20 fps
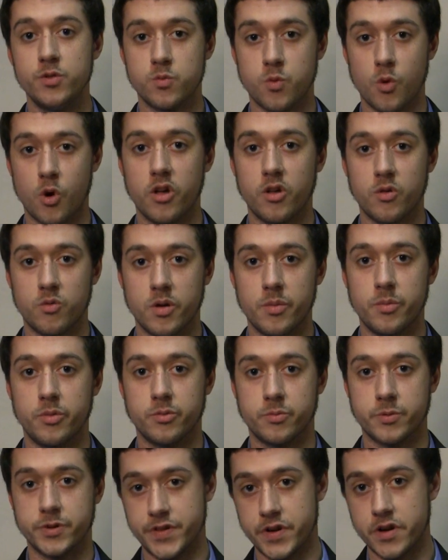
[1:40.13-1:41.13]
Royal
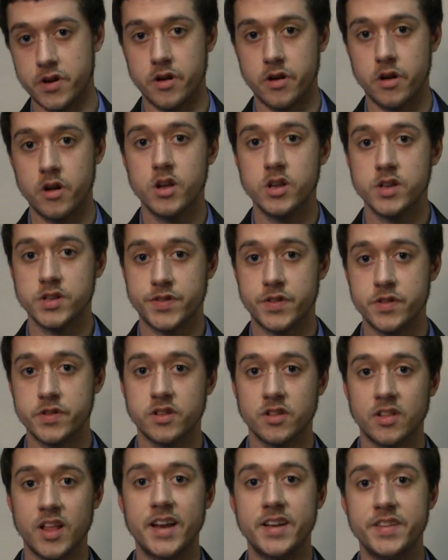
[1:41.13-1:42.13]
Rumble return, so
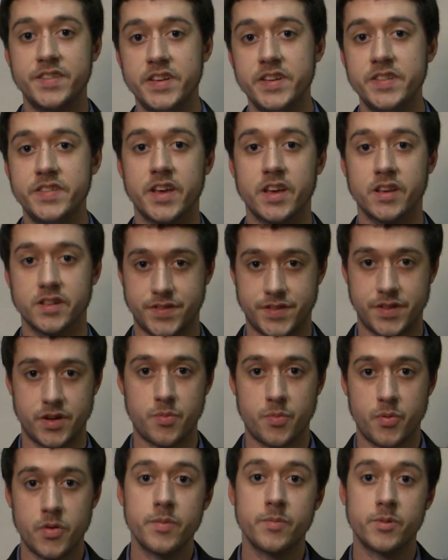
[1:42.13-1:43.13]
there's a lot of details that
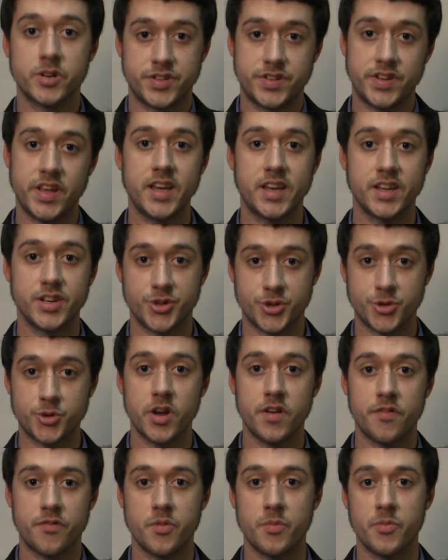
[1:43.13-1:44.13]
are pretty much taken
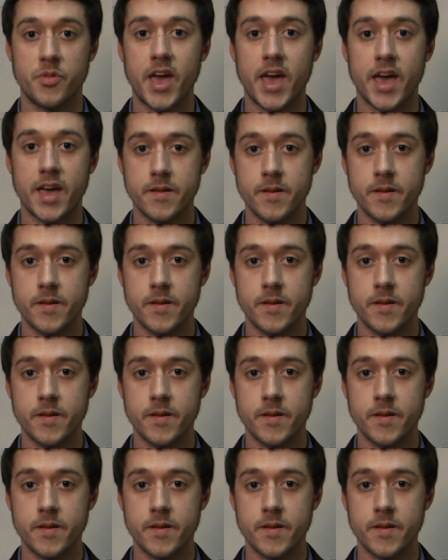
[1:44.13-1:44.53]
straight from that.